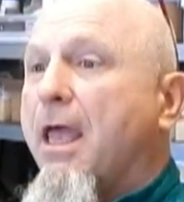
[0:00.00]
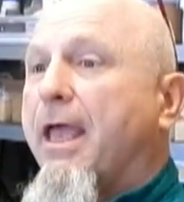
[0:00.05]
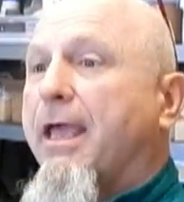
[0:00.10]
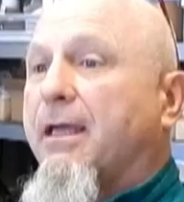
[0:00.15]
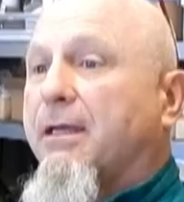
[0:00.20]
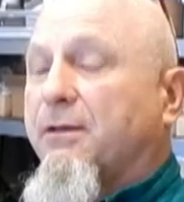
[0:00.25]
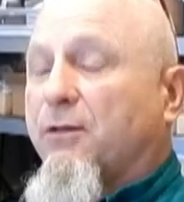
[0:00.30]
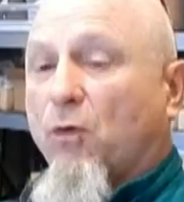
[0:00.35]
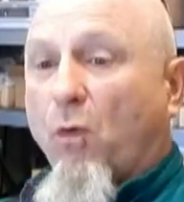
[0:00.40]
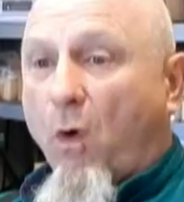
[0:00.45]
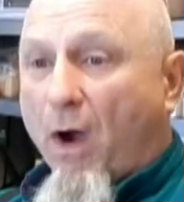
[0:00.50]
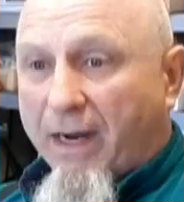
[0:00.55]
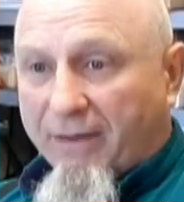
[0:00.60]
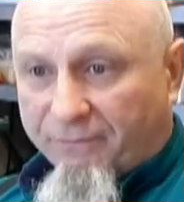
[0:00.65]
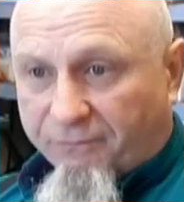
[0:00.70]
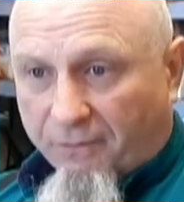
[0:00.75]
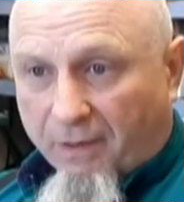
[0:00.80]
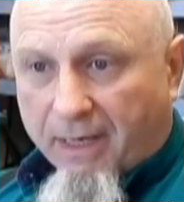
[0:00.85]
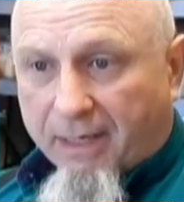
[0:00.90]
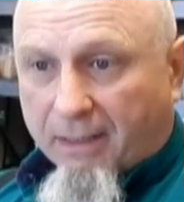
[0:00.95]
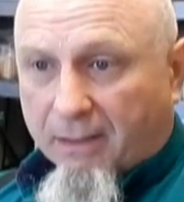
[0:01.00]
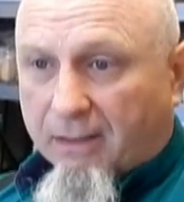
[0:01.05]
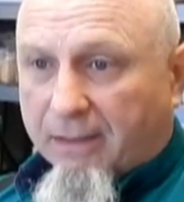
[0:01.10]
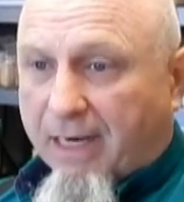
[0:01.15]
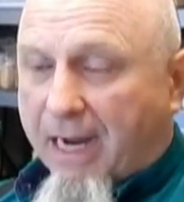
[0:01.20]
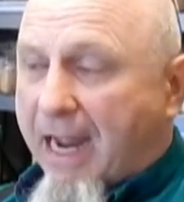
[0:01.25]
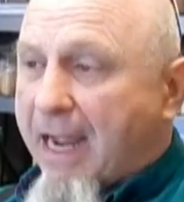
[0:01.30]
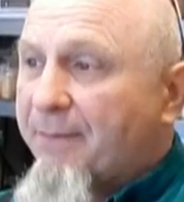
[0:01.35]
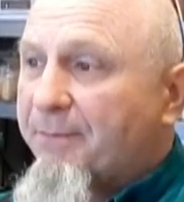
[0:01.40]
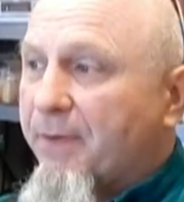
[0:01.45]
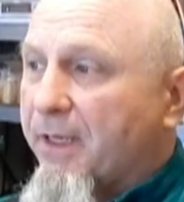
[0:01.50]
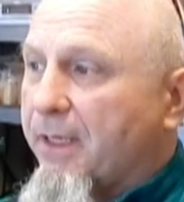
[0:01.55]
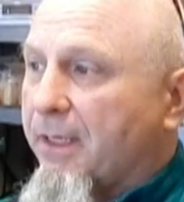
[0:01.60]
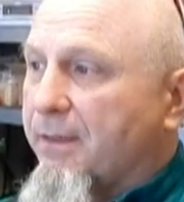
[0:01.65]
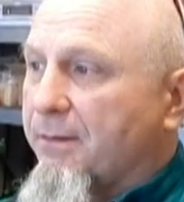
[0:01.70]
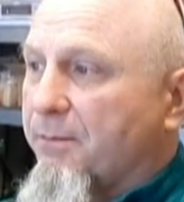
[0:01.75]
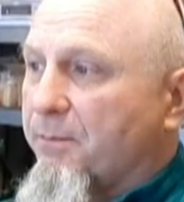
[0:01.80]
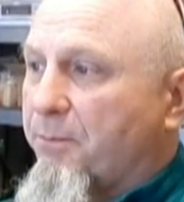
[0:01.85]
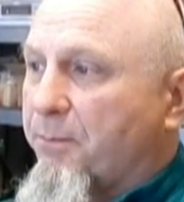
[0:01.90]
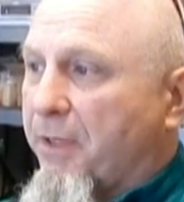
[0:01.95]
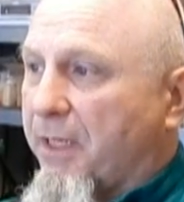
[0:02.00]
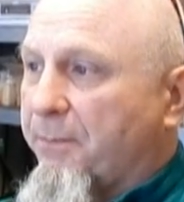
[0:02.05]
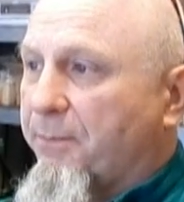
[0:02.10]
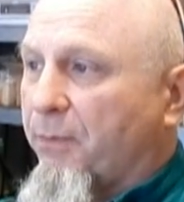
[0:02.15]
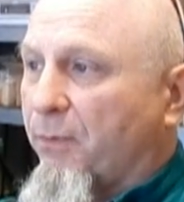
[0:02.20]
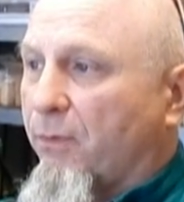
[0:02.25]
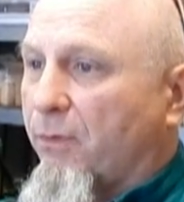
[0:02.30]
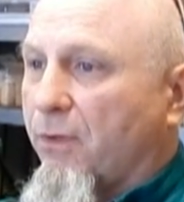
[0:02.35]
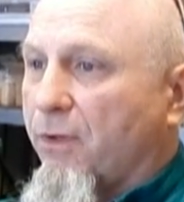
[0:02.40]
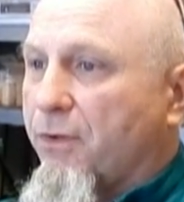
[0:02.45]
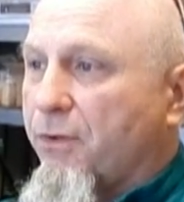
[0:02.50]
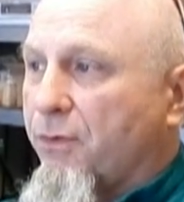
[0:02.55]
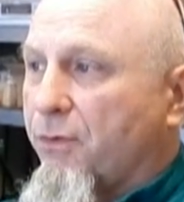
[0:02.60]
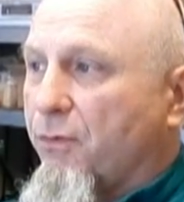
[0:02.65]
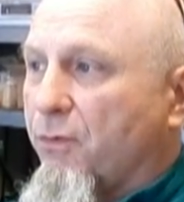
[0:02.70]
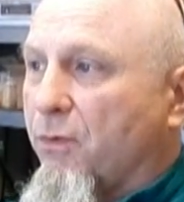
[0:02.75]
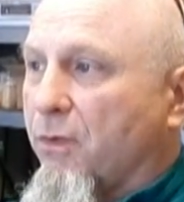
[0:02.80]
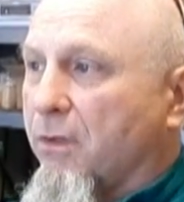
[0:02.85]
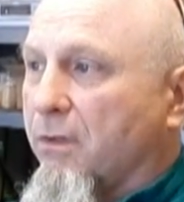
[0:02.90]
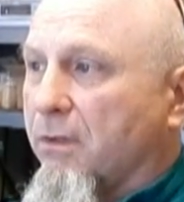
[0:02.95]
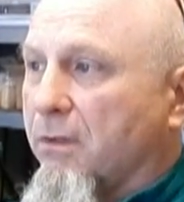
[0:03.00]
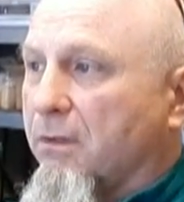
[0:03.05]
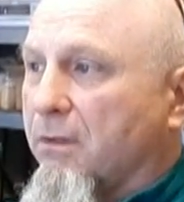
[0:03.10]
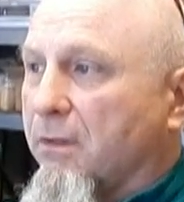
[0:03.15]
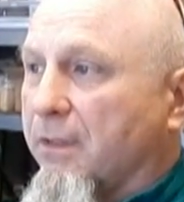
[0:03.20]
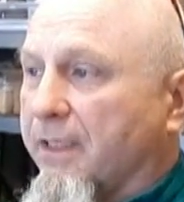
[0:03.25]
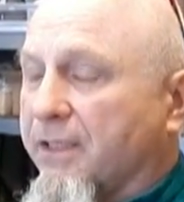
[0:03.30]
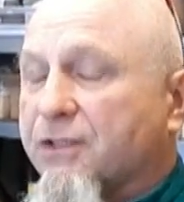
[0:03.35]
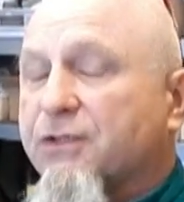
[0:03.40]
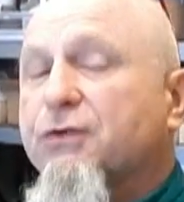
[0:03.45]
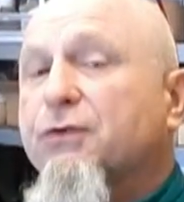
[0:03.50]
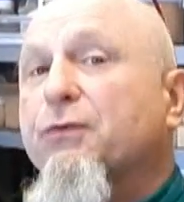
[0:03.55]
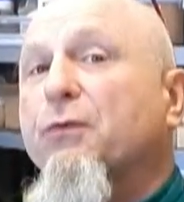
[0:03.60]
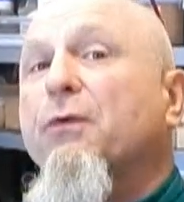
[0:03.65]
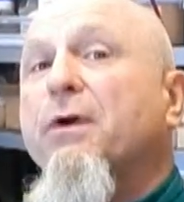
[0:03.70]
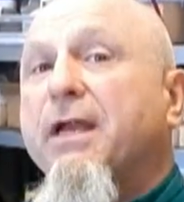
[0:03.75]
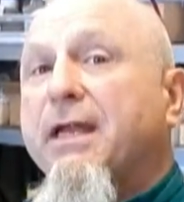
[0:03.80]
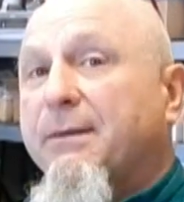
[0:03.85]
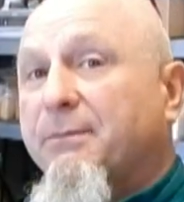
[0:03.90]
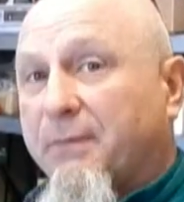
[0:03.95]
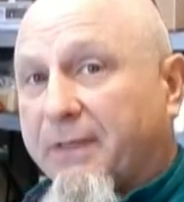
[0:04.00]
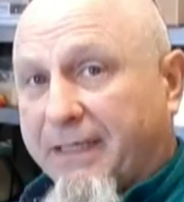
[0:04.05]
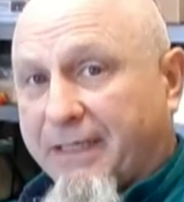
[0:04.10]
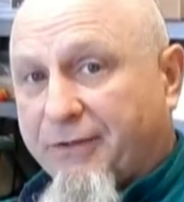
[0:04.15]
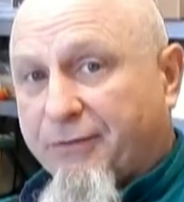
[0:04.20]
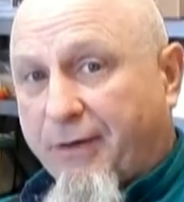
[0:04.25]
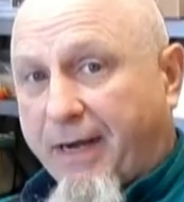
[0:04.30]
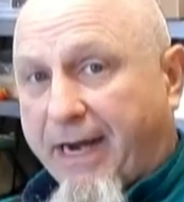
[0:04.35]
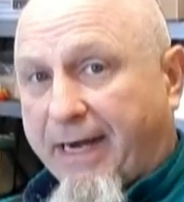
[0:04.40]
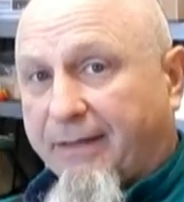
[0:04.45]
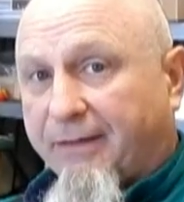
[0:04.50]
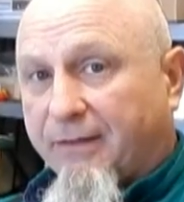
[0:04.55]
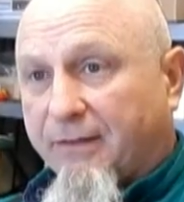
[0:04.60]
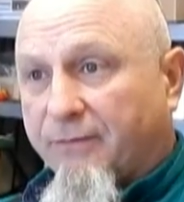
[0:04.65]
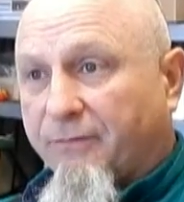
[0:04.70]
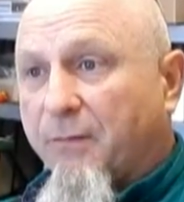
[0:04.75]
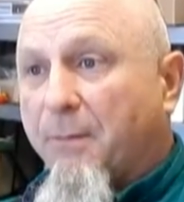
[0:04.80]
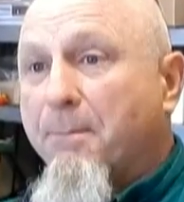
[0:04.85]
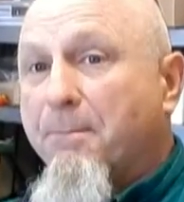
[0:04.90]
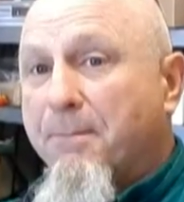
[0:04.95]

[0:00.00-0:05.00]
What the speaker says: And quite frankly, I met people who were extremely attractive,